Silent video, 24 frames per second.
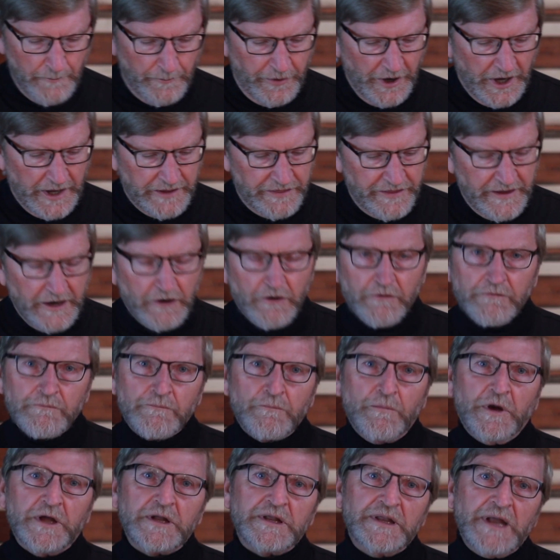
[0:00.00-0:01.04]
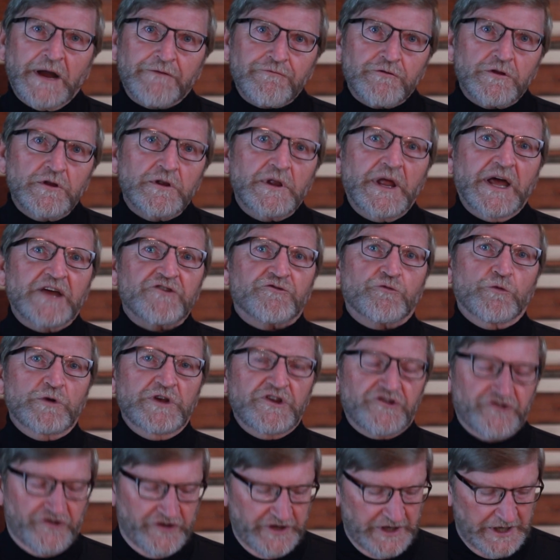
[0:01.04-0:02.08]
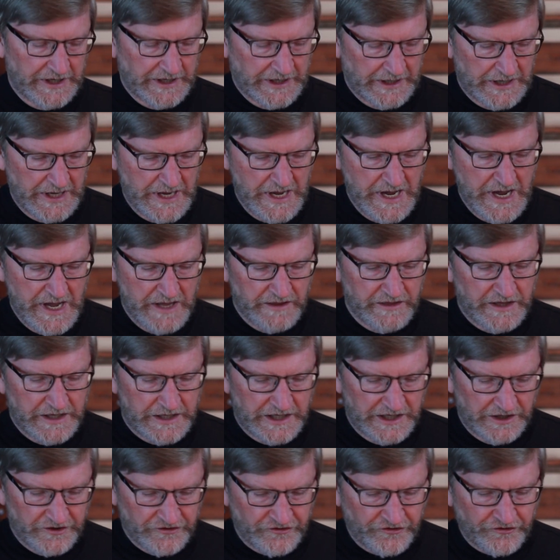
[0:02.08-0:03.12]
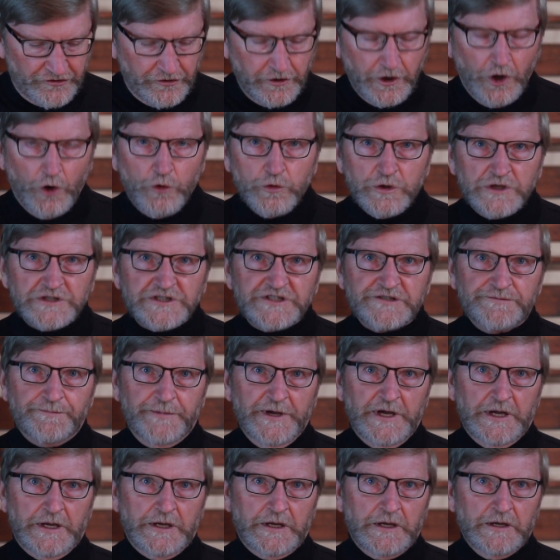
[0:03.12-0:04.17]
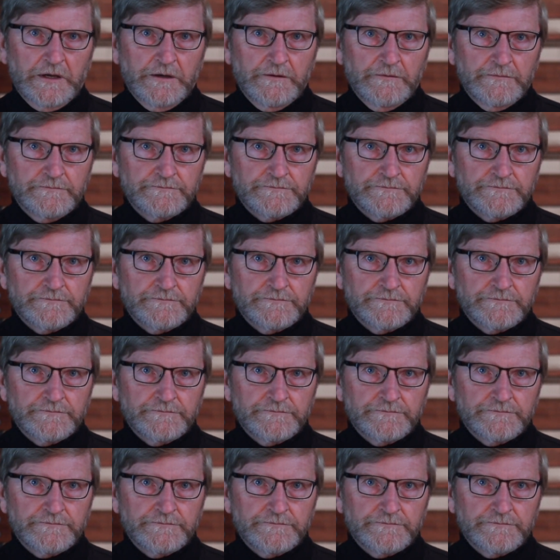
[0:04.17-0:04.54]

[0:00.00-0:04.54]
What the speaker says: But nevertheless, we see that he's slow to speak.